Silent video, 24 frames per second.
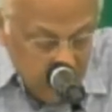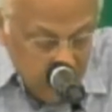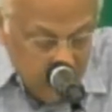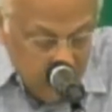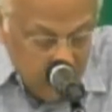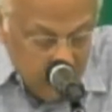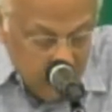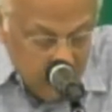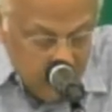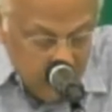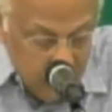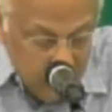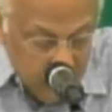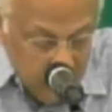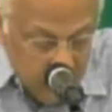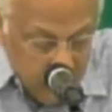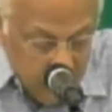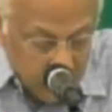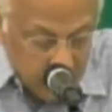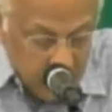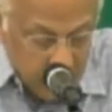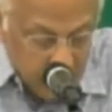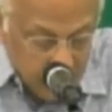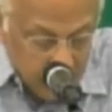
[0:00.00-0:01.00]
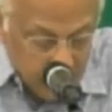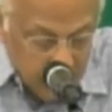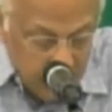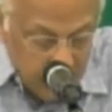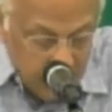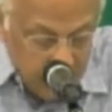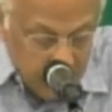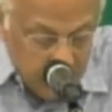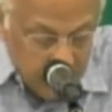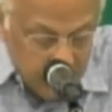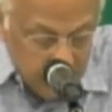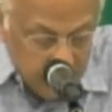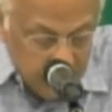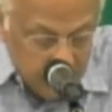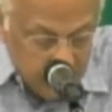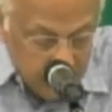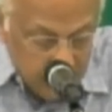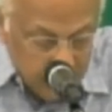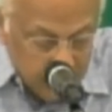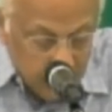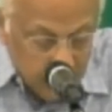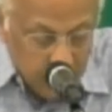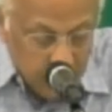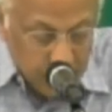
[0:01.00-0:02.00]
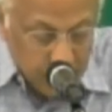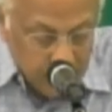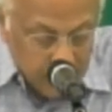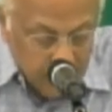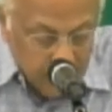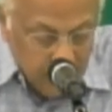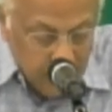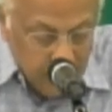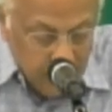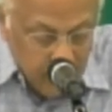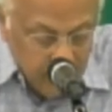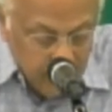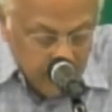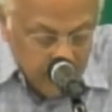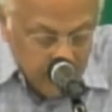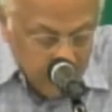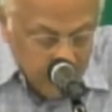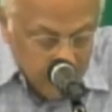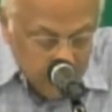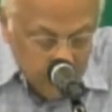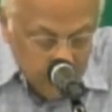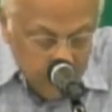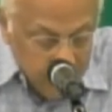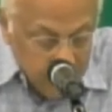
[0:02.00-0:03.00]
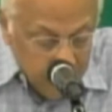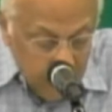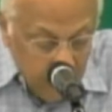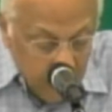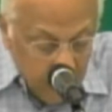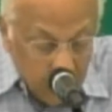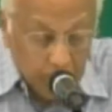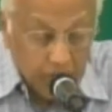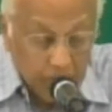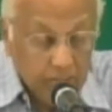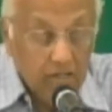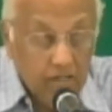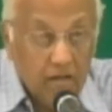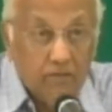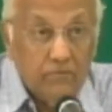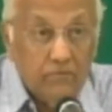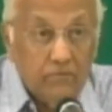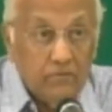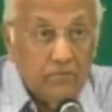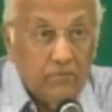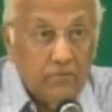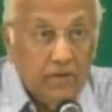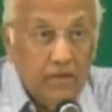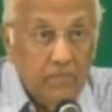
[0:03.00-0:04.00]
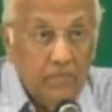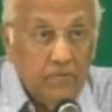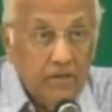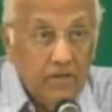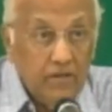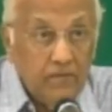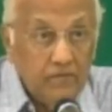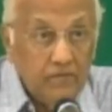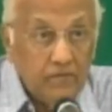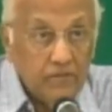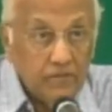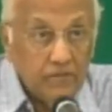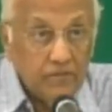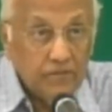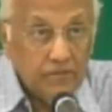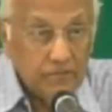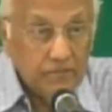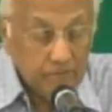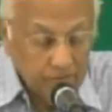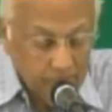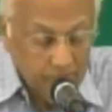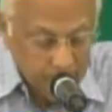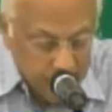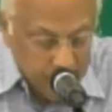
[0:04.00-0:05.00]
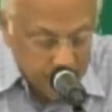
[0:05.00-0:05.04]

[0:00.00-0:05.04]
and uh, casting out demons and prophesying and astound many believers.